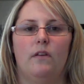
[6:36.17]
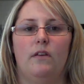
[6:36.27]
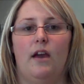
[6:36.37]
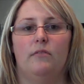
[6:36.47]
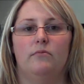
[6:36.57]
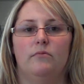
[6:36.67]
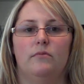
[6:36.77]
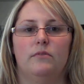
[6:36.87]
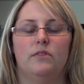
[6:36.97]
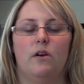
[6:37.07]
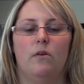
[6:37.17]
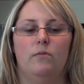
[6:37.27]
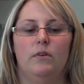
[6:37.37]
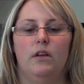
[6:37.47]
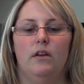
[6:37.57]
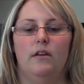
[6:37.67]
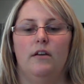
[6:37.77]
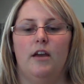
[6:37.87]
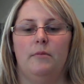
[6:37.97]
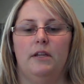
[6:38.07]
Yeah, so
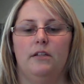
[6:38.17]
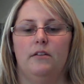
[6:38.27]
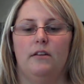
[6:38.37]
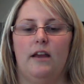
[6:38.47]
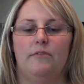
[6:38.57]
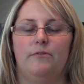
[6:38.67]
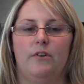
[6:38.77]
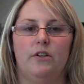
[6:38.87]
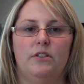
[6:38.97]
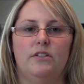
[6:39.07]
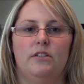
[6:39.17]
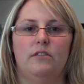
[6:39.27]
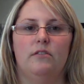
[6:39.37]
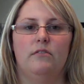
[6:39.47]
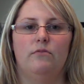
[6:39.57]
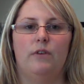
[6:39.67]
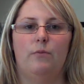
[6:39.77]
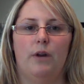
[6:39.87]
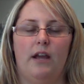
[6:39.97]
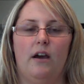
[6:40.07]
I mean, at first,
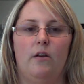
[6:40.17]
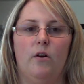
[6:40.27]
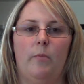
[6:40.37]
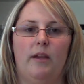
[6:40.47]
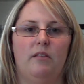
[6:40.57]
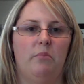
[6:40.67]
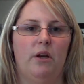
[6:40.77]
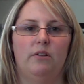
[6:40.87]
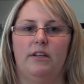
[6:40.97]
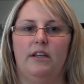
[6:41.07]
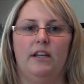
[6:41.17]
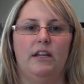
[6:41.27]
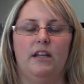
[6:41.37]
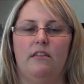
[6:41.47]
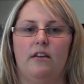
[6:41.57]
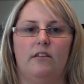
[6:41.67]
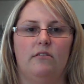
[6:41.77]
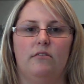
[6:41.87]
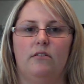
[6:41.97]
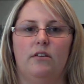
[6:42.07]
like when I got home, I could barely eat anything
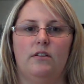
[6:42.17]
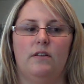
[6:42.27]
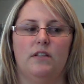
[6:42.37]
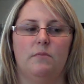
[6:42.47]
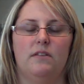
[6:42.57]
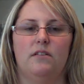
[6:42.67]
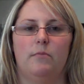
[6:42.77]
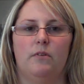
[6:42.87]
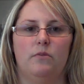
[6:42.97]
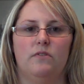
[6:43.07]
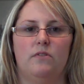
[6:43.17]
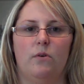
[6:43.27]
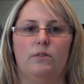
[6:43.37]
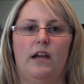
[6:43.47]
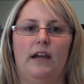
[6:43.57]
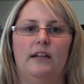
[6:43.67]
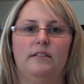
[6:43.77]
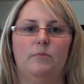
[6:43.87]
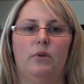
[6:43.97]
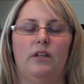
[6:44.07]
because my stomach was so
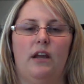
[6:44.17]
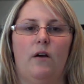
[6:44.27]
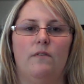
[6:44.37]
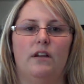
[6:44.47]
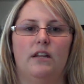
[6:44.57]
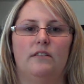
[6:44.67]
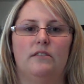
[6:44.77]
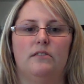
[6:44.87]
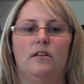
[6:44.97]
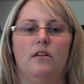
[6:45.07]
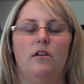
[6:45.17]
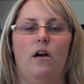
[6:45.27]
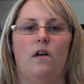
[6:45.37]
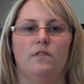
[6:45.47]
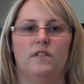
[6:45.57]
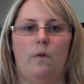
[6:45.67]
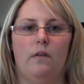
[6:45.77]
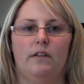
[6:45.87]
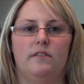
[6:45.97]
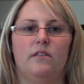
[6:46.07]
tight, but now that all the
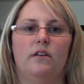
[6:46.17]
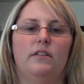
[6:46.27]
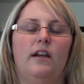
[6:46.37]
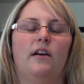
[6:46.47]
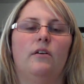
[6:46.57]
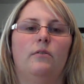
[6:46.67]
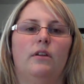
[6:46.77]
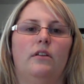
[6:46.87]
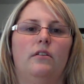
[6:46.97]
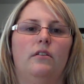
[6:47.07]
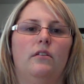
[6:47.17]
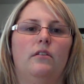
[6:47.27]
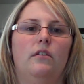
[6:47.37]
swelling has gone down, and